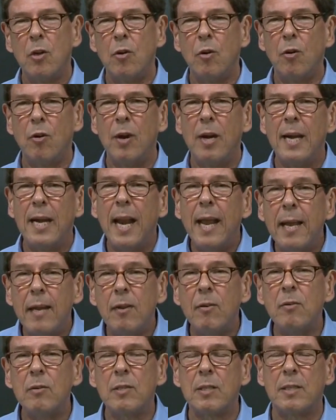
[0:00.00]
your
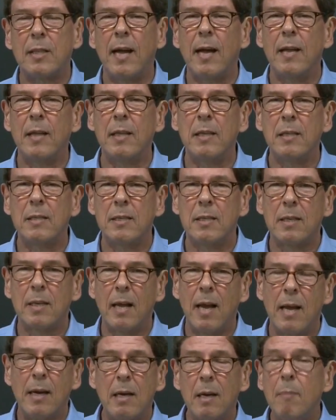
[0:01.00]
later studies
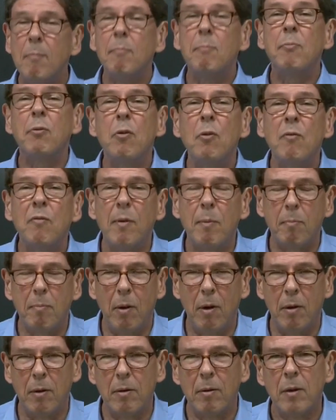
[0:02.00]
can improve
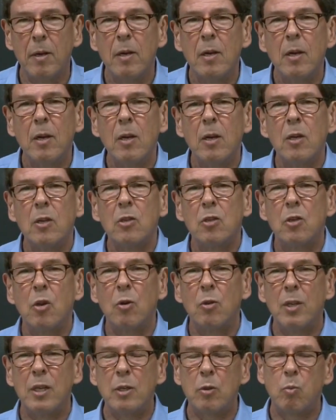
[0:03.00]
upon.
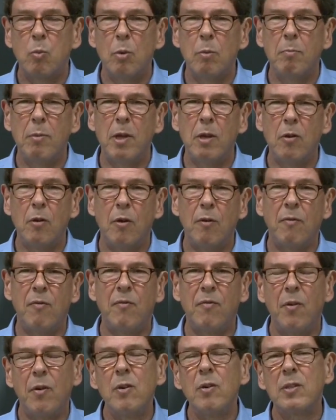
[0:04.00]
So this would be your
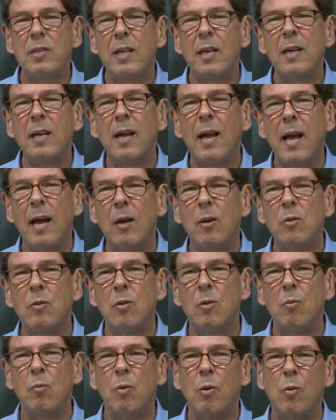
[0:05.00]
first
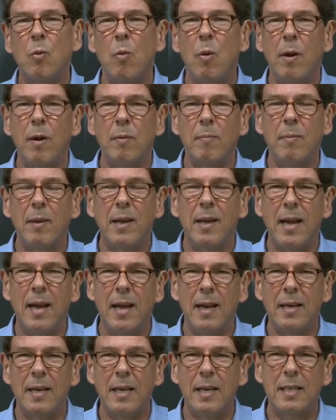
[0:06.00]
encounter with quantum
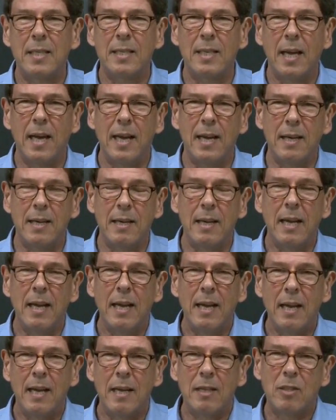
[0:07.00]
mechanics, and
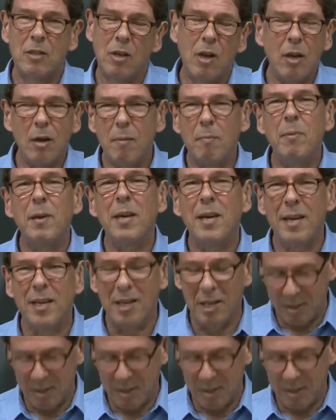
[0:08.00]
it's going to be an